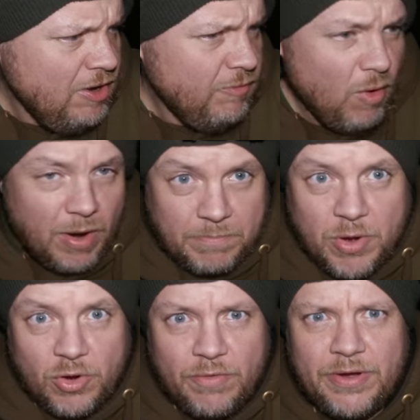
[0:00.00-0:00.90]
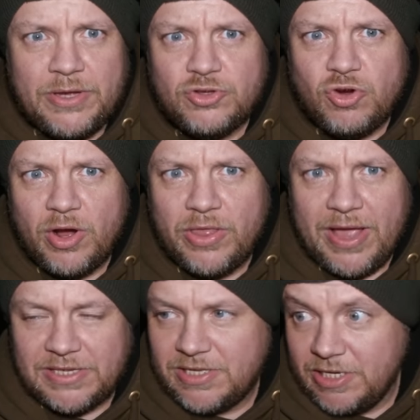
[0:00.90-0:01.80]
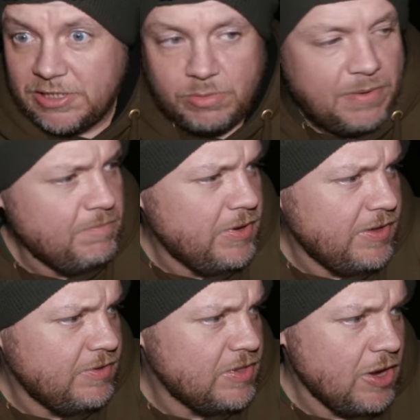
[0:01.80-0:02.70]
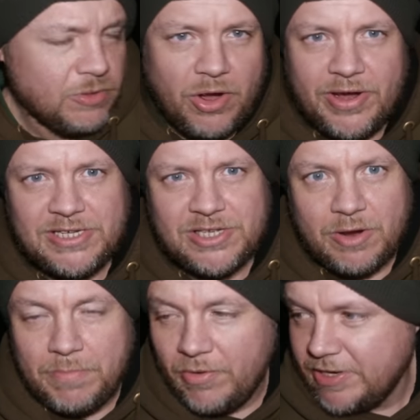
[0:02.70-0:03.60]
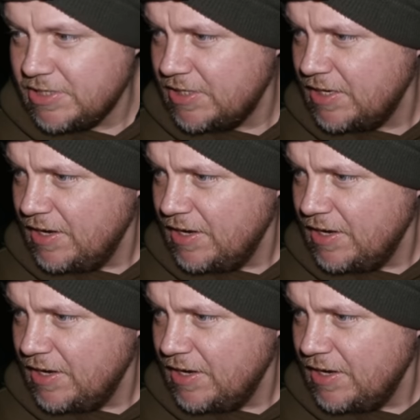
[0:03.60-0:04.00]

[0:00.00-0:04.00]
Thought I'd move and try that this swim, but no dice, no bites.